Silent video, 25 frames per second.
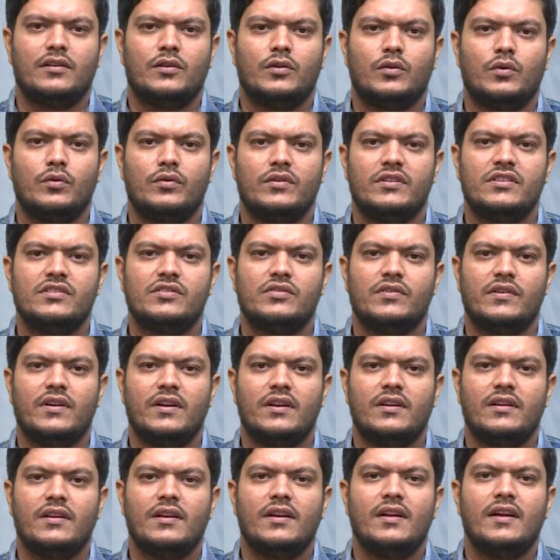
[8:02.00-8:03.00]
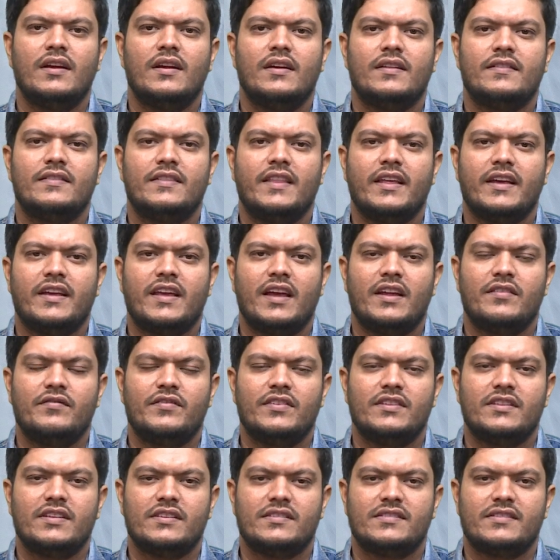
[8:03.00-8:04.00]
to ensure they can
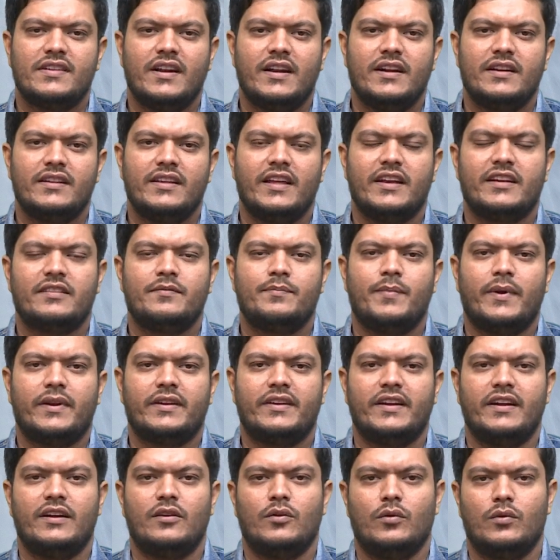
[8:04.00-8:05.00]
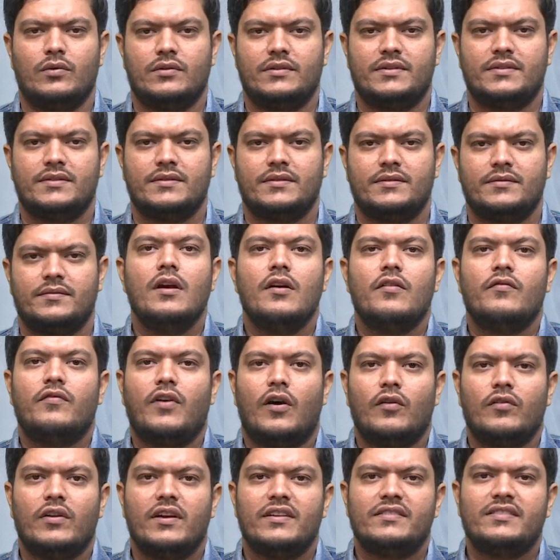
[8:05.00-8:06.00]
withstand the expected loads.
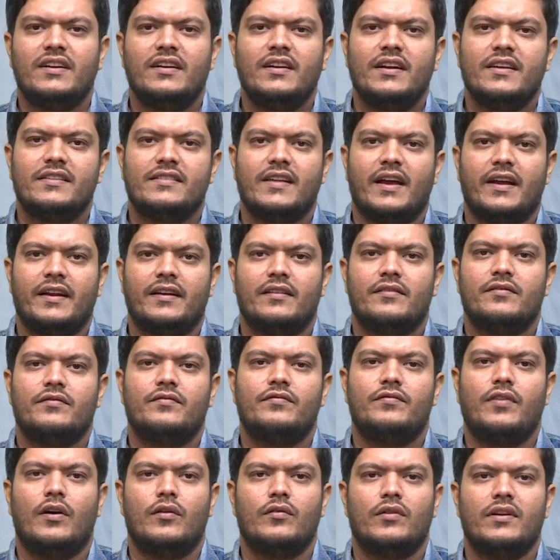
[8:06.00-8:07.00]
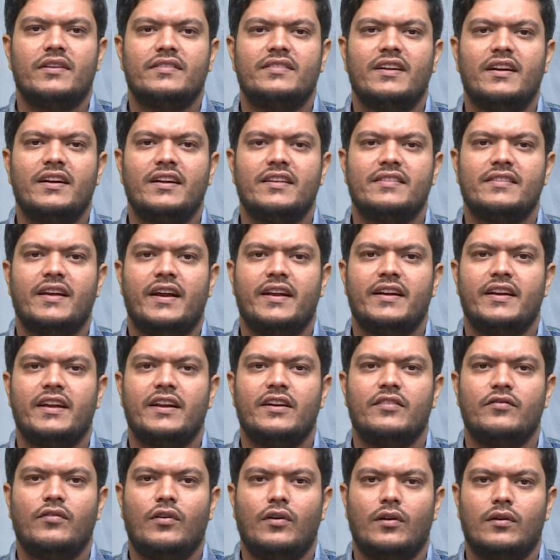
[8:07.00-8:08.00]
Foundation design. Foundation design
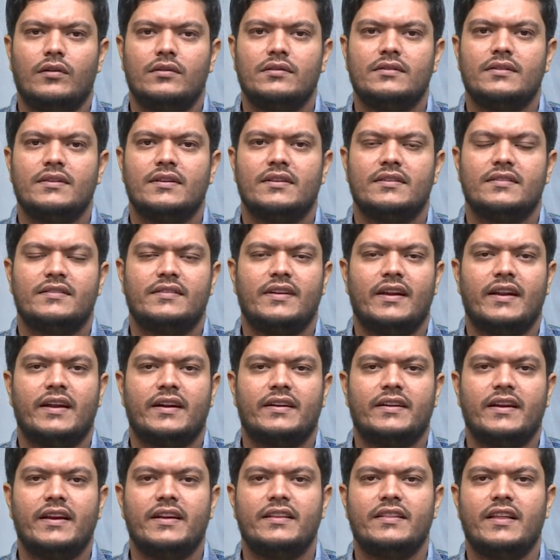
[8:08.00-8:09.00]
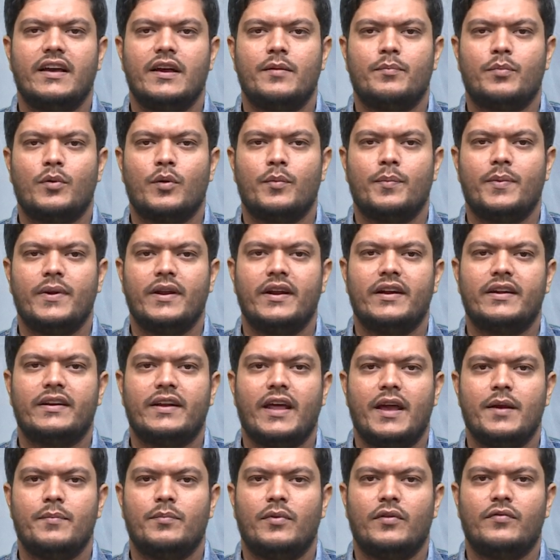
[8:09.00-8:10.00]
involves selecting the appropriate
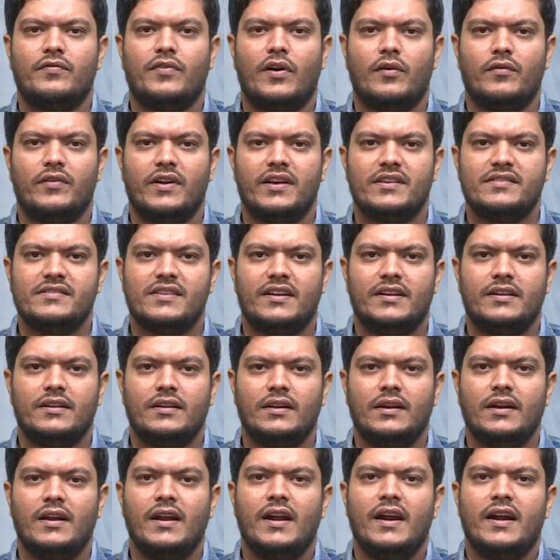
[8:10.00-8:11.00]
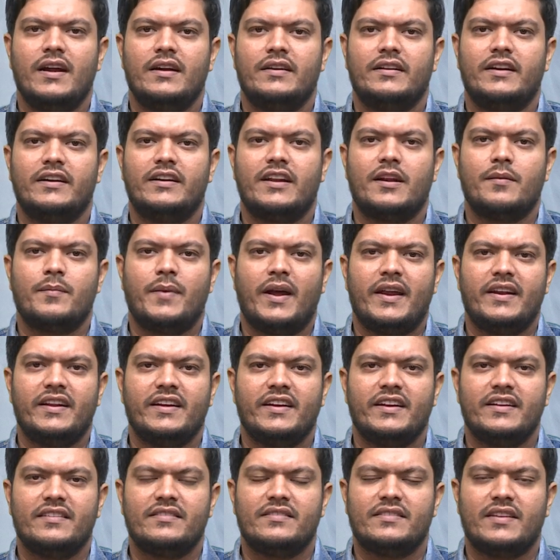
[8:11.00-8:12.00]
type of foundation, determining
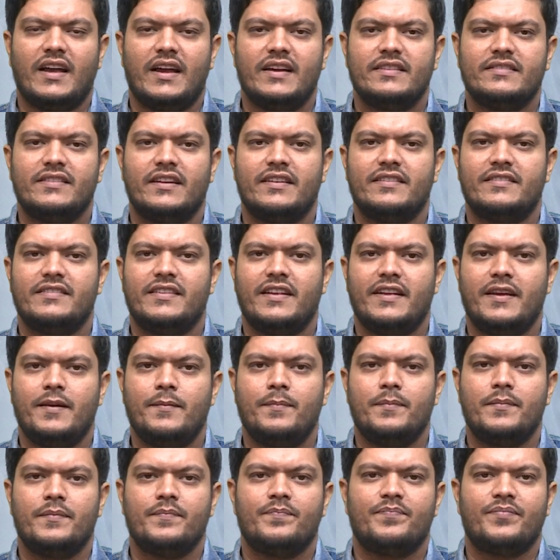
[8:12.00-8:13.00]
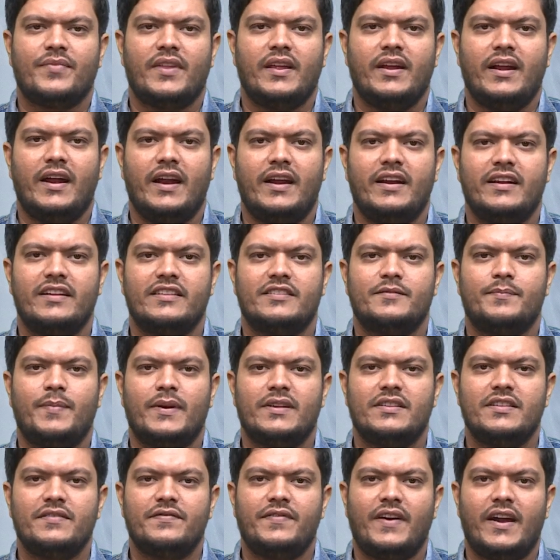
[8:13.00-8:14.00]
its size and shape, and
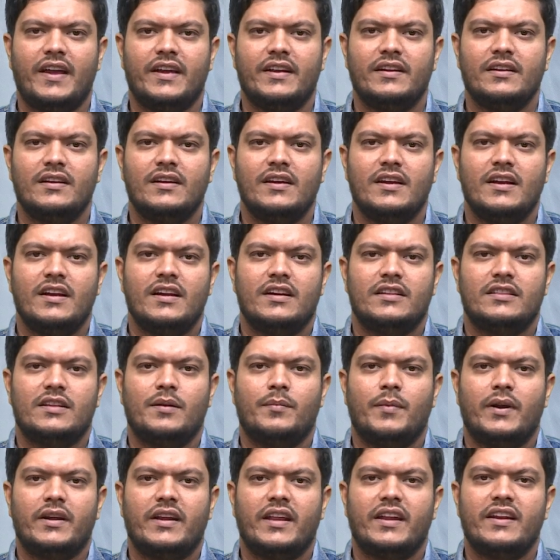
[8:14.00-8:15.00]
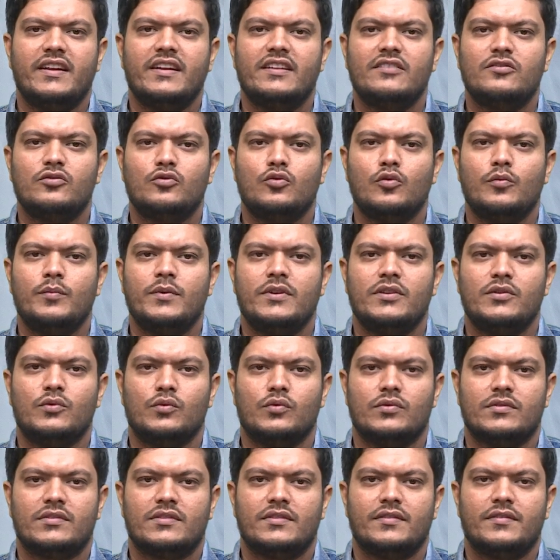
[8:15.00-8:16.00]
specifying the materials to be
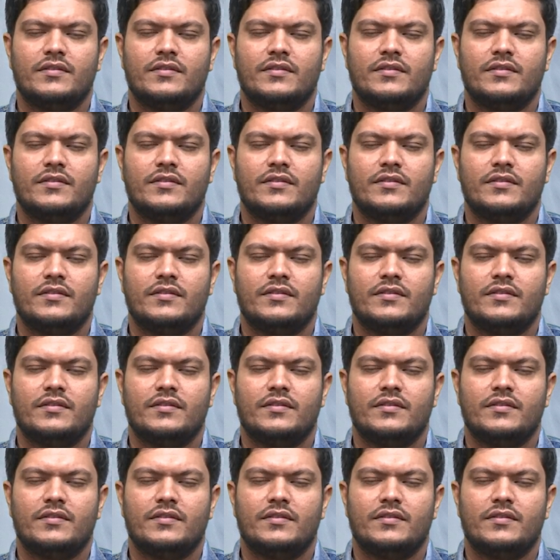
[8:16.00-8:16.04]
used.